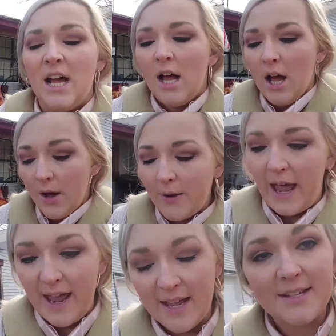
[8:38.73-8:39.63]
Okay,
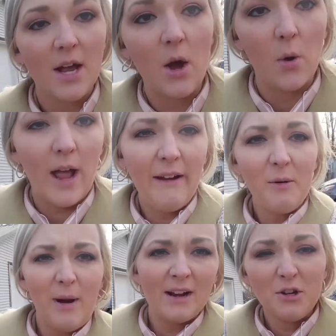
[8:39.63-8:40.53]
so
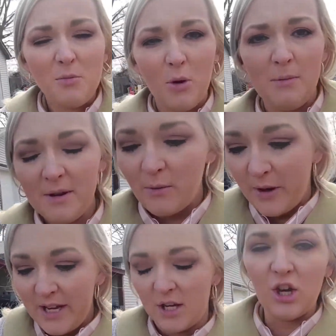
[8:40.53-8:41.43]
chiropractor appointment went
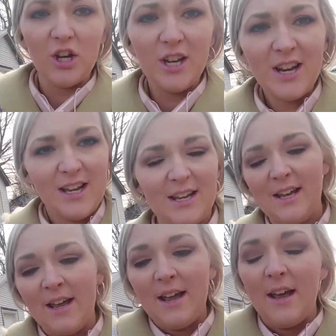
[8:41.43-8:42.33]
good.
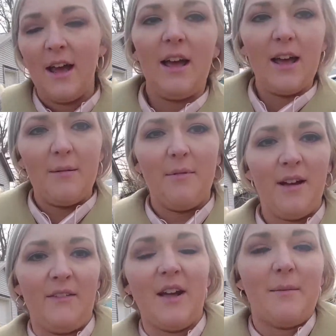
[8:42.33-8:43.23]

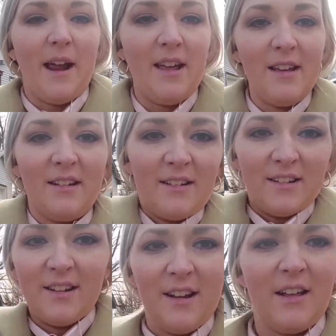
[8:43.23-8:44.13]
Got my,
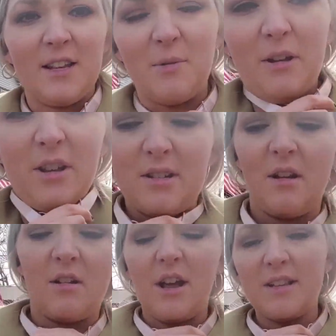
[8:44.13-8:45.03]
this probably looks all
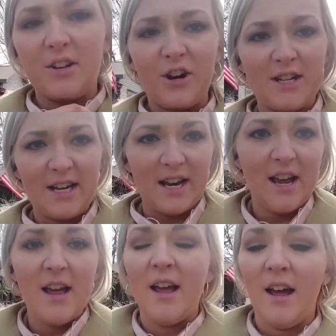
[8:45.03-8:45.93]
kinds of crazy.
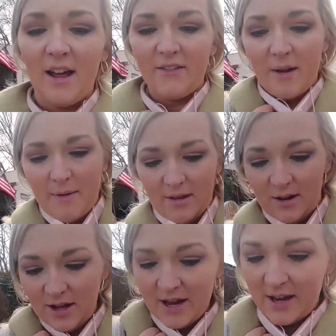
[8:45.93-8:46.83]
I've got my little
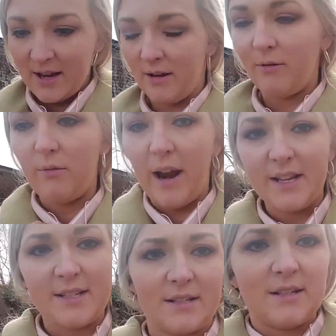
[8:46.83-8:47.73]

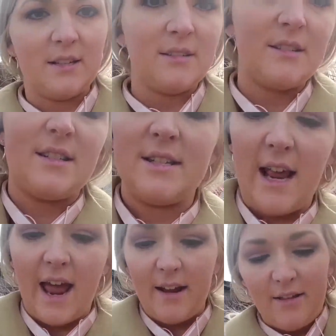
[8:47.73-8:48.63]
rice sack
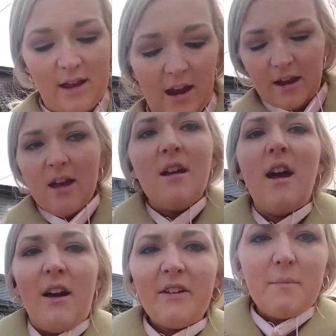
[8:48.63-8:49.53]
thing. I've
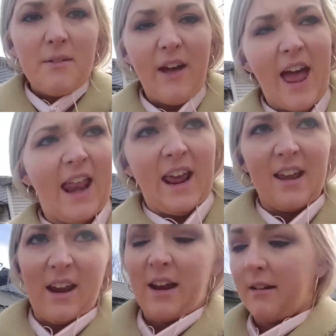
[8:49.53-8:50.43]
got a bit of a headache, and
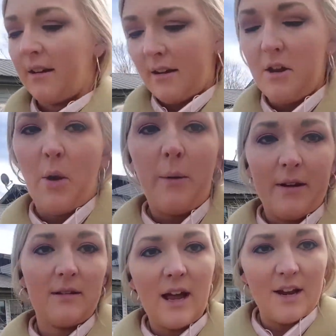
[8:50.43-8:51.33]
I
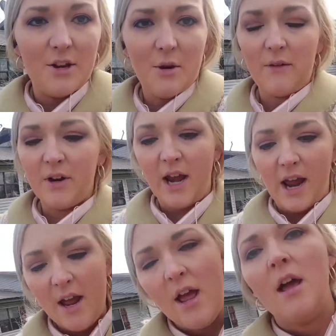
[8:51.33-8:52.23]
kind of do every day.
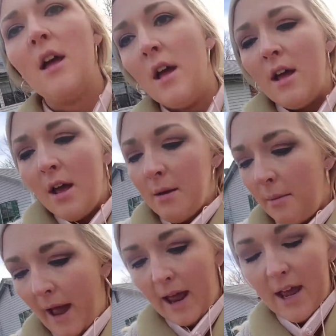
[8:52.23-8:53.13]
But
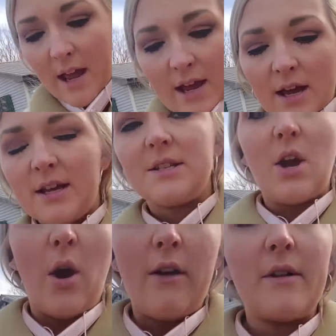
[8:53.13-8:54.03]
so
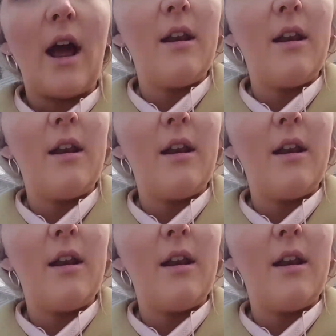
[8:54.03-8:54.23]
I've got